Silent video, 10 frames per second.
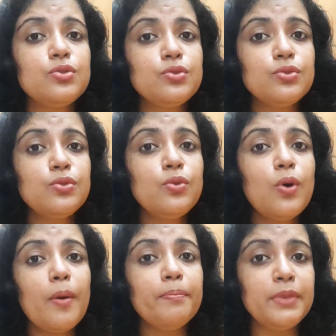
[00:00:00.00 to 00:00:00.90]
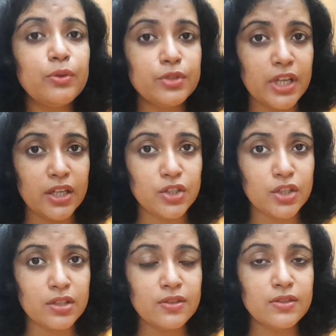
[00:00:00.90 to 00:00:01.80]
two
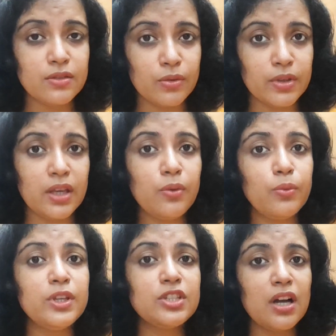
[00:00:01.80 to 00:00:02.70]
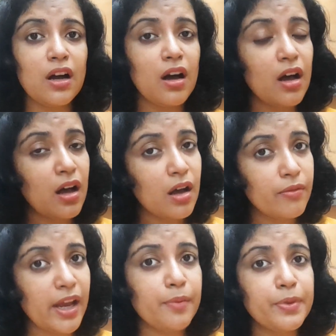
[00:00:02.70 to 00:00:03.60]
mutations, okay, which
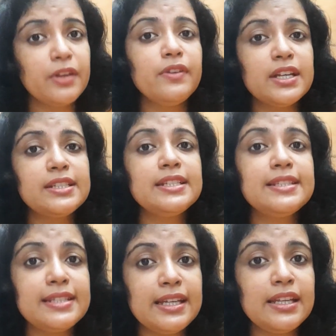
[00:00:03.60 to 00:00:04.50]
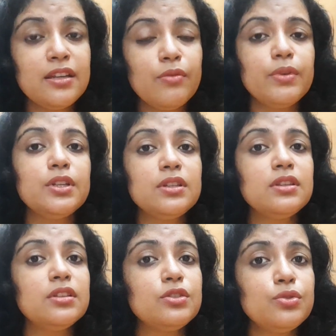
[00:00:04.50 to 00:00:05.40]
were previously seen with
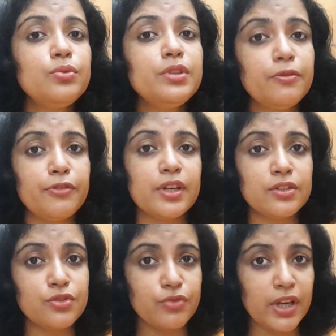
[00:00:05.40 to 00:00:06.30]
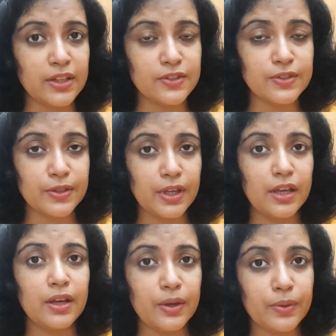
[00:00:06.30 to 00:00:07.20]
two different strains,
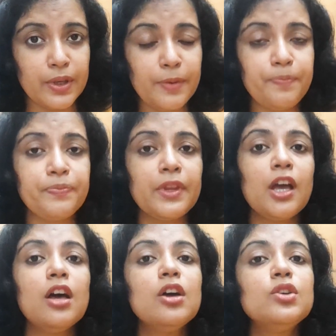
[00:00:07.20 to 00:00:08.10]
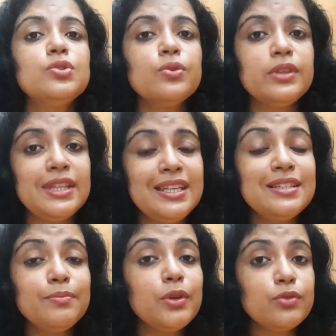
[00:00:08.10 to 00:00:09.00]
okay. So
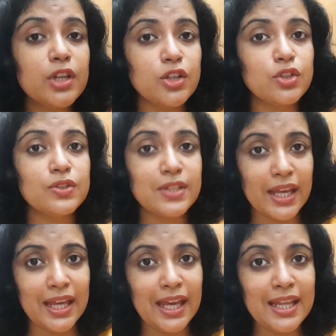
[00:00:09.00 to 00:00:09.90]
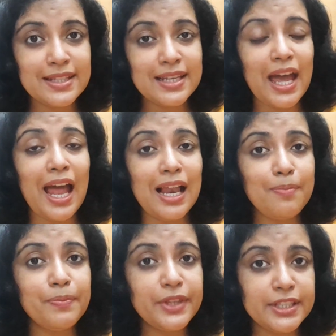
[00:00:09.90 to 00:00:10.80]
these mutations again
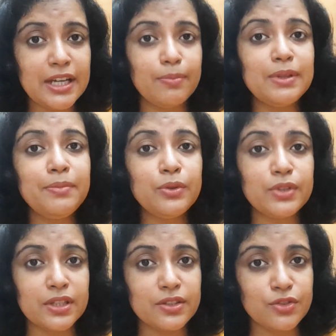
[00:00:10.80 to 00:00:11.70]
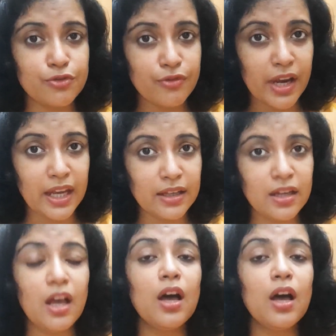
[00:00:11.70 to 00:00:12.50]
help the double mutant strain